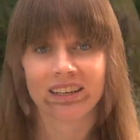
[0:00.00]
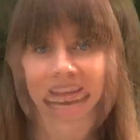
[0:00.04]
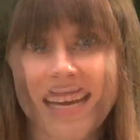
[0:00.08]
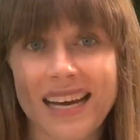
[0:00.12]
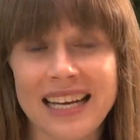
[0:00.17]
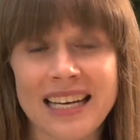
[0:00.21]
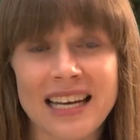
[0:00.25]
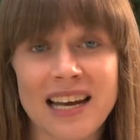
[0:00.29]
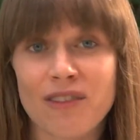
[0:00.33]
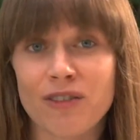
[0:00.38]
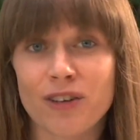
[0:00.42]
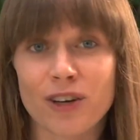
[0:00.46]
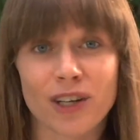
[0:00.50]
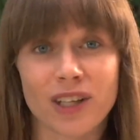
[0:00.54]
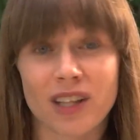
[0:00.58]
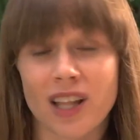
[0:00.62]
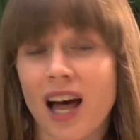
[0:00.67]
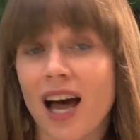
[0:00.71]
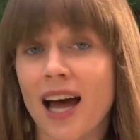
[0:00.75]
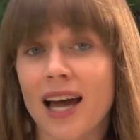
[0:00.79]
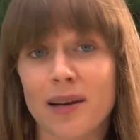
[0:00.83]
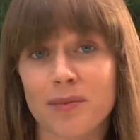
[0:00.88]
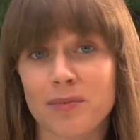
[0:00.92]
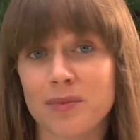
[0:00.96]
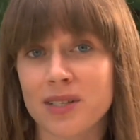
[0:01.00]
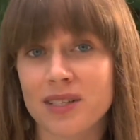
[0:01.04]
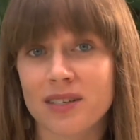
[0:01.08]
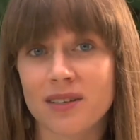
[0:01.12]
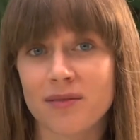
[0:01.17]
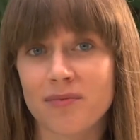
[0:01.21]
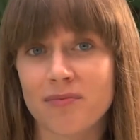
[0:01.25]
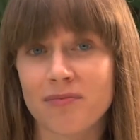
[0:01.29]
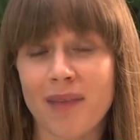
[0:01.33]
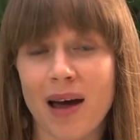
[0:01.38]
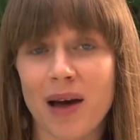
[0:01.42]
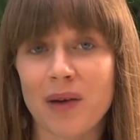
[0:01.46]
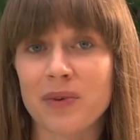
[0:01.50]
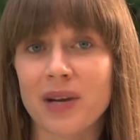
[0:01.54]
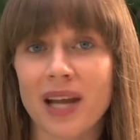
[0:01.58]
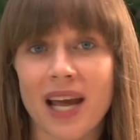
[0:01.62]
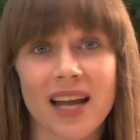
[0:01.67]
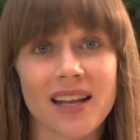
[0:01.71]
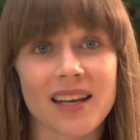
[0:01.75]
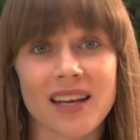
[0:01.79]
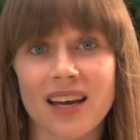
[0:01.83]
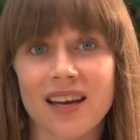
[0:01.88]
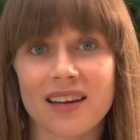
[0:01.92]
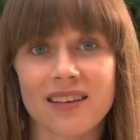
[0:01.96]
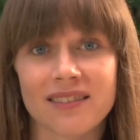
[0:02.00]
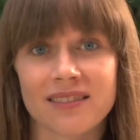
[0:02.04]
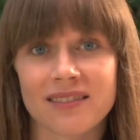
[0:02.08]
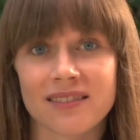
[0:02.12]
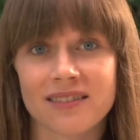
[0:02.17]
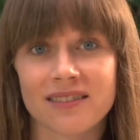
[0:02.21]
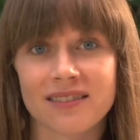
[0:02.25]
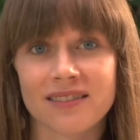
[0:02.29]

I never climbed Mount Kenya.